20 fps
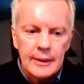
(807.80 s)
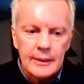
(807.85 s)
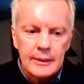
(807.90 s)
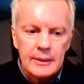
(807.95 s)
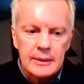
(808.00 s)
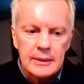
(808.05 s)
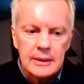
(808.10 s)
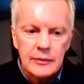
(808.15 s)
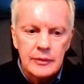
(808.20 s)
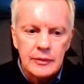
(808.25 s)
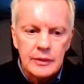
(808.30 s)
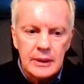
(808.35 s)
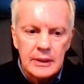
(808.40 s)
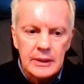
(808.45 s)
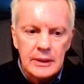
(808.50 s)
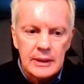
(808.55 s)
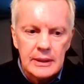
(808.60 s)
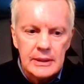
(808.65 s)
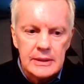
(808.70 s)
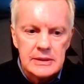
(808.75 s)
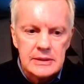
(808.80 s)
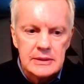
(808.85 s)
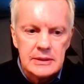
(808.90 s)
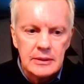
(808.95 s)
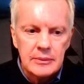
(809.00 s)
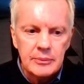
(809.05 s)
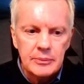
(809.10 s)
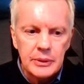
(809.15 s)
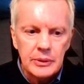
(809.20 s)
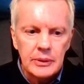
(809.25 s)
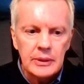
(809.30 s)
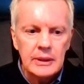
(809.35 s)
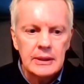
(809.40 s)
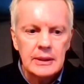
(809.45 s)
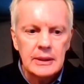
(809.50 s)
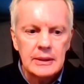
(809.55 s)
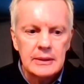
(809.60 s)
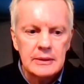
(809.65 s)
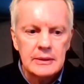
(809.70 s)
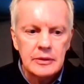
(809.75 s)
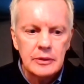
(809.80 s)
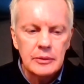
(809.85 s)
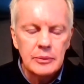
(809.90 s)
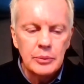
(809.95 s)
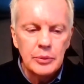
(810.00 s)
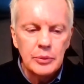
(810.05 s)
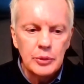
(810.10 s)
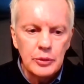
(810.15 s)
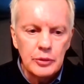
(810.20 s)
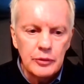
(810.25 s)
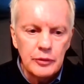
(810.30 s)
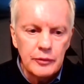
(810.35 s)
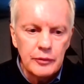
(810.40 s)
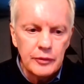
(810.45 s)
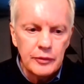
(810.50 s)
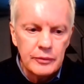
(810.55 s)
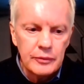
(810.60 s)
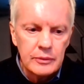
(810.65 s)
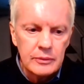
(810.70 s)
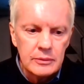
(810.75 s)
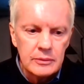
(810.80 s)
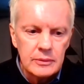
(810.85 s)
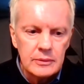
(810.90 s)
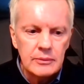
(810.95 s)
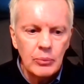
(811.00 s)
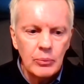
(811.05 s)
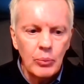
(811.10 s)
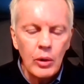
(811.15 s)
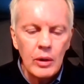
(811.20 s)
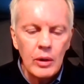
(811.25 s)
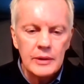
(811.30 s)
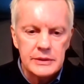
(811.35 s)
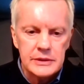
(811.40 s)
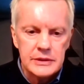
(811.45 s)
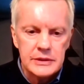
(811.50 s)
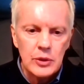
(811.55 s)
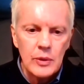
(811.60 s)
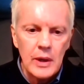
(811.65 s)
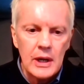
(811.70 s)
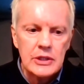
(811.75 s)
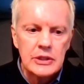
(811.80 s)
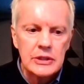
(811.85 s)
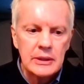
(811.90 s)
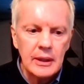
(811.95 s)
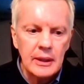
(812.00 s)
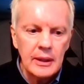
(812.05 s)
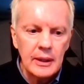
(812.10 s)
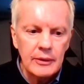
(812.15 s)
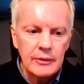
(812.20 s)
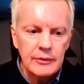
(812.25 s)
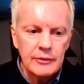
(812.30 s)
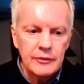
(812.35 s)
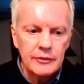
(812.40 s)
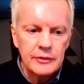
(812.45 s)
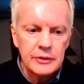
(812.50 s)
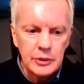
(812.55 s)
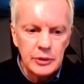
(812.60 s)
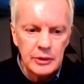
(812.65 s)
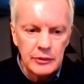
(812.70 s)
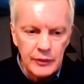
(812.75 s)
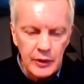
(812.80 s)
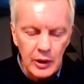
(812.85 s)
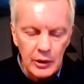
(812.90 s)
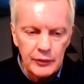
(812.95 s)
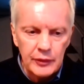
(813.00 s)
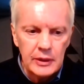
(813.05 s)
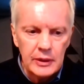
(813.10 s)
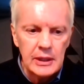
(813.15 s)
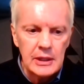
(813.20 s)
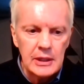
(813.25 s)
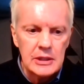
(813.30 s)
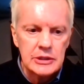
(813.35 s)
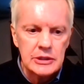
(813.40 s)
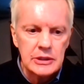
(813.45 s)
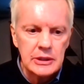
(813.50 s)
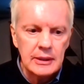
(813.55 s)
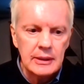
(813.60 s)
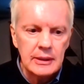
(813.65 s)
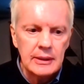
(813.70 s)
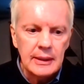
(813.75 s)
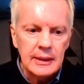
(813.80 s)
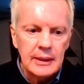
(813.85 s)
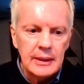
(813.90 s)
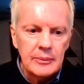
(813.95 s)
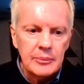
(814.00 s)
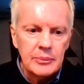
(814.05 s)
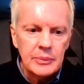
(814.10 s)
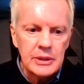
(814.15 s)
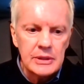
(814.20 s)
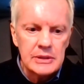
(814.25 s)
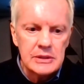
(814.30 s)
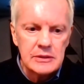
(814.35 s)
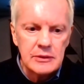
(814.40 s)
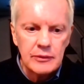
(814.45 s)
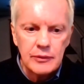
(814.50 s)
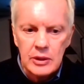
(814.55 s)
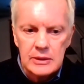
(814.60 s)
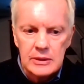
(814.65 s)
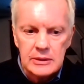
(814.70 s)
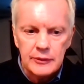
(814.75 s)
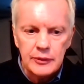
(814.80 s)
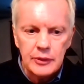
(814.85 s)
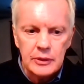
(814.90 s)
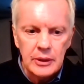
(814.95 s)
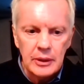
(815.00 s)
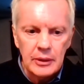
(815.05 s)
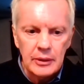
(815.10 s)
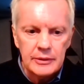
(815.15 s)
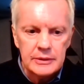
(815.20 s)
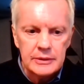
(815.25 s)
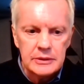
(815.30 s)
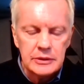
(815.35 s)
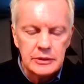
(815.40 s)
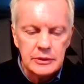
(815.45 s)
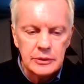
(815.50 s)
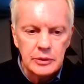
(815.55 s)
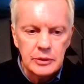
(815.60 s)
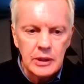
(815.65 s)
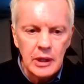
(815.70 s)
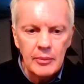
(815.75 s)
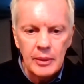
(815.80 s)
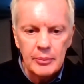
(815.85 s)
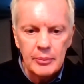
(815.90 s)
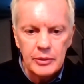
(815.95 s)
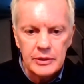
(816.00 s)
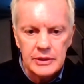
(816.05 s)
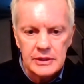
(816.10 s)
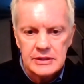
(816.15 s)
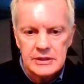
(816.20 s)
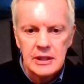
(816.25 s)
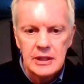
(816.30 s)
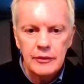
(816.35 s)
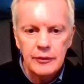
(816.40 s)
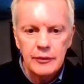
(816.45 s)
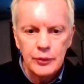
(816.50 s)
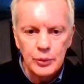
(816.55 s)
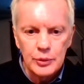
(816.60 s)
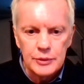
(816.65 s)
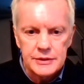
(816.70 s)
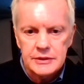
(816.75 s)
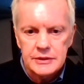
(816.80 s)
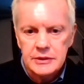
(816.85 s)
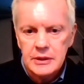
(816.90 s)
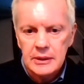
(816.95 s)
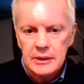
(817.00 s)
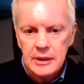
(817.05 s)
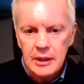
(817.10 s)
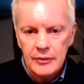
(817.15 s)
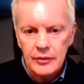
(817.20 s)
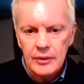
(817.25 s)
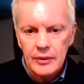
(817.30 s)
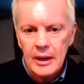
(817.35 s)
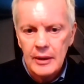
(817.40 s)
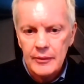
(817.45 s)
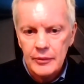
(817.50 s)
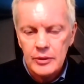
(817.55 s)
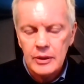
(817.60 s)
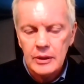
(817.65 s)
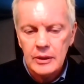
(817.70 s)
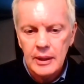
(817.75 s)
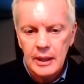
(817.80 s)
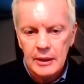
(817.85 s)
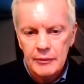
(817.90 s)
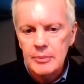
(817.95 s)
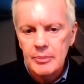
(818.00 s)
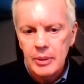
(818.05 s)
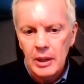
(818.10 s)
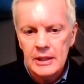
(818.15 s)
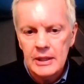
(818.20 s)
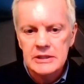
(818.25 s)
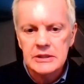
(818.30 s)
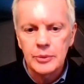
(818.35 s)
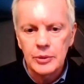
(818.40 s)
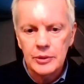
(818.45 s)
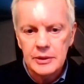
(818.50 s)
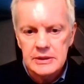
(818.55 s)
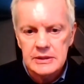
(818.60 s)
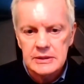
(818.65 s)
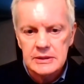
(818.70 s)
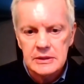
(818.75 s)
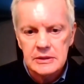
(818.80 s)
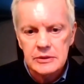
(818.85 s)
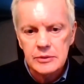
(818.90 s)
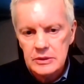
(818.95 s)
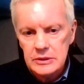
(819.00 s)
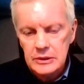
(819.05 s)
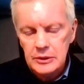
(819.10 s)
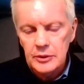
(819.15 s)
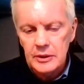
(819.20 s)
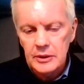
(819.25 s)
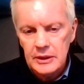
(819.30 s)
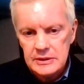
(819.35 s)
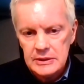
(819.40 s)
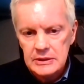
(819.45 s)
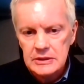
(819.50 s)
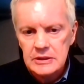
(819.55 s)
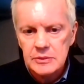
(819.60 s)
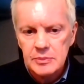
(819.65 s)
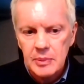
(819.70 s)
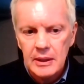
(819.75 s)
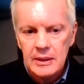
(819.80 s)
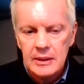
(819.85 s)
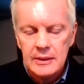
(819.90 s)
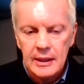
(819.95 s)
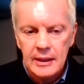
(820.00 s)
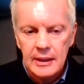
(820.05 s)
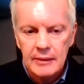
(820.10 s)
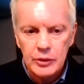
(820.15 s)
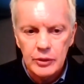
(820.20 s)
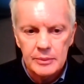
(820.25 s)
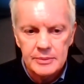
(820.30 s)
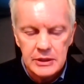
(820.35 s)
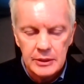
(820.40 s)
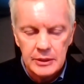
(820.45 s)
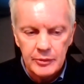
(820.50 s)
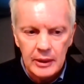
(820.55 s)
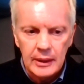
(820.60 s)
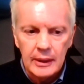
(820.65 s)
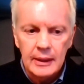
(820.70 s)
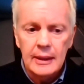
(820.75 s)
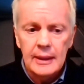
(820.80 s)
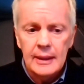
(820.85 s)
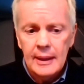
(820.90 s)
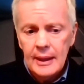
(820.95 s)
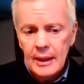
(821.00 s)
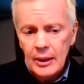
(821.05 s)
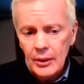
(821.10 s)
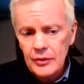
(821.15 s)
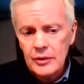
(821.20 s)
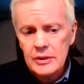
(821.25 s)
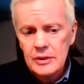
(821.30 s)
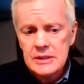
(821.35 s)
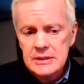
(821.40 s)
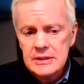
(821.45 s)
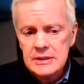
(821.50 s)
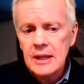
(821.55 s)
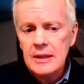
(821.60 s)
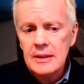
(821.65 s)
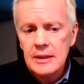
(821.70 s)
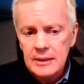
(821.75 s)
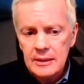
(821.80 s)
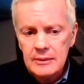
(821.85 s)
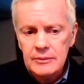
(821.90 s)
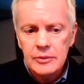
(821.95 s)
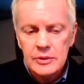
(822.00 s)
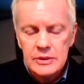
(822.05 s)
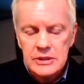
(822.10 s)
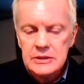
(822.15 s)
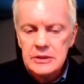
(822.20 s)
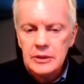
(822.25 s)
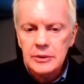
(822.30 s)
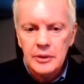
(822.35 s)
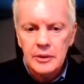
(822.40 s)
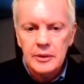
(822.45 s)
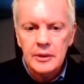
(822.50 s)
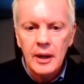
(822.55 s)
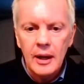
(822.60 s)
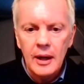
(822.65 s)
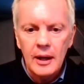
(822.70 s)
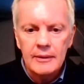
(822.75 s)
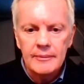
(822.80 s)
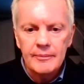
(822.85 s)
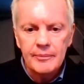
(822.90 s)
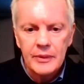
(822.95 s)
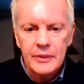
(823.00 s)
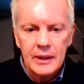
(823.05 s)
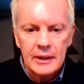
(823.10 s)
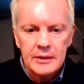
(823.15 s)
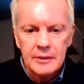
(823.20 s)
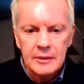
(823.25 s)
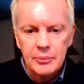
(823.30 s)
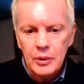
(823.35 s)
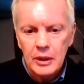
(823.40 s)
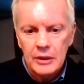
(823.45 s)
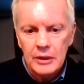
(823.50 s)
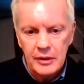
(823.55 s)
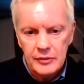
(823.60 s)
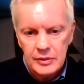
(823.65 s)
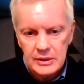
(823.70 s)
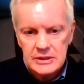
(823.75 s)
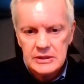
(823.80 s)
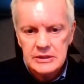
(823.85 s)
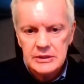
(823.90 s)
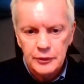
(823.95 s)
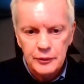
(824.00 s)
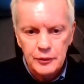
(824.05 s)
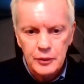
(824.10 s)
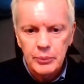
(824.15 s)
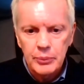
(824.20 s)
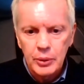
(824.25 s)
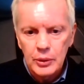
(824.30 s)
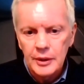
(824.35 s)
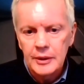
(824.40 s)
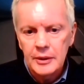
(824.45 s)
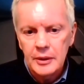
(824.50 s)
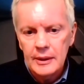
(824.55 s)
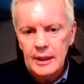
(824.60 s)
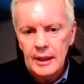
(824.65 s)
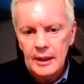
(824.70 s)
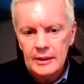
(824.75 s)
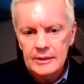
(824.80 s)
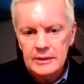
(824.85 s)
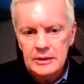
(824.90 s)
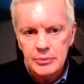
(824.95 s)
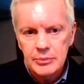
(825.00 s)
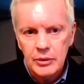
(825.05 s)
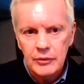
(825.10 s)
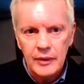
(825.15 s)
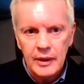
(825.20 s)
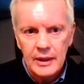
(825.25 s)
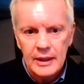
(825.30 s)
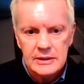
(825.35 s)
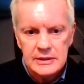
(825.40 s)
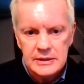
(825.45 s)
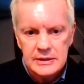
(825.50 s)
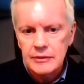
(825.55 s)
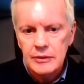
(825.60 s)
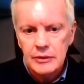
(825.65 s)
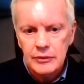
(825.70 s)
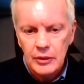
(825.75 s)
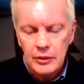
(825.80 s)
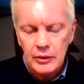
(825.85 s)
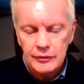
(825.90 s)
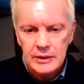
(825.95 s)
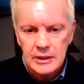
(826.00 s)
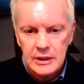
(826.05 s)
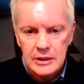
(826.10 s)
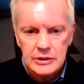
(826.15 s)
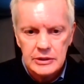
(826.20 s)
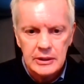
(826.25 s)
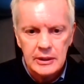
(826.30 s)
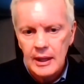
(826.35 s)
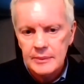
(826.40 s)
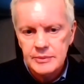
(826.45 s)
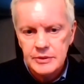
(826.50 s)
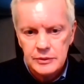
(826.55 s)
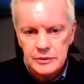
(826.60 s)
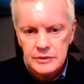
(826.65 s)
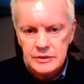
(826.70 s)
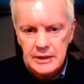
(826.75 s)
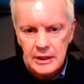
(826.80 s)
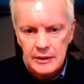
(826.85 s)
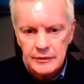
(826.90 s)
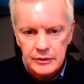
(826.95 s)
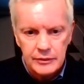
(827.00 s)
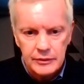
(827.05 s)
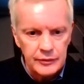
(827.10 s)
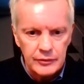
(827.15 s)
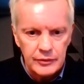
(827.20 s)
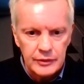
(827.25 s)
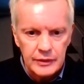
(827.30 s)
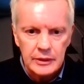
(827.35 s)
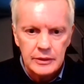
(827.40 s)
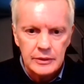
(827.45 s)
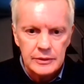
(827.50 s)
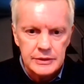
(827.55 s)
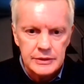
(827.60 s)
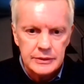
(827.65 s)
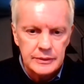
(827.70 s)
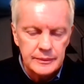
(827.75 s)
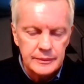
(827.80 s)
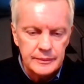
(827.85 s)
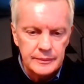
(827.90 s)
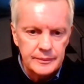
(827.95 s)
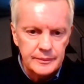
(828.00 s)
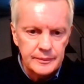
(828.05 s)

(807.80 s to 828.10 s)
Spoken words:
giving us the ability to move more in this direction of doing verification, because it's very difficult to come up with a set of rules that's going to cover every possible instance, whereas learning has expanded that envelope somewhat. However, I'd say that we still are not at the point of having a silver bullet on how to provide safety verification and absolute safety for vehicles.